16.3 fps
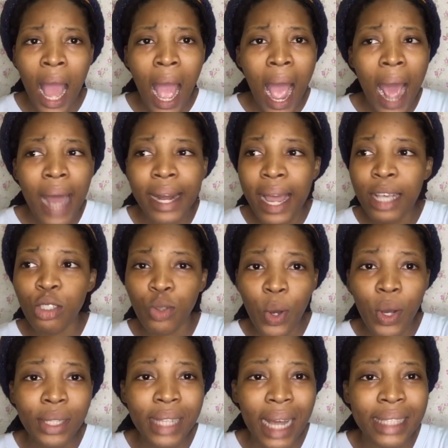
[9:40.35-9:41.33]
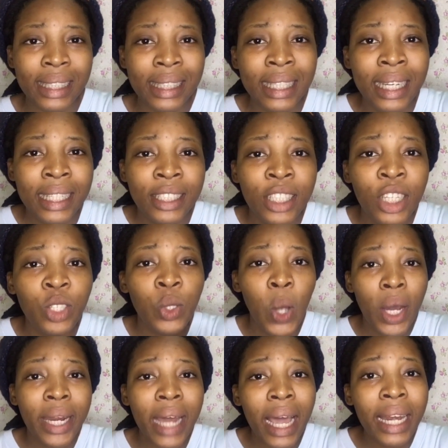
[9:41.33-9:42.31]
and I saw that the
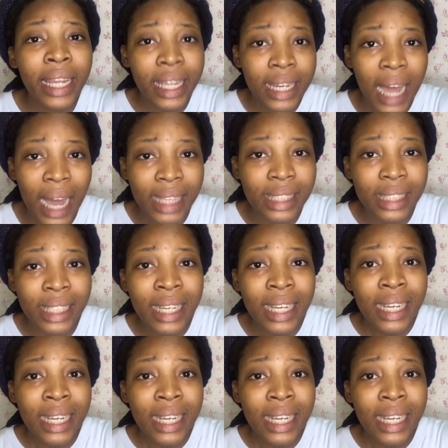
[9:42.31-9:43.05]
northern leaders,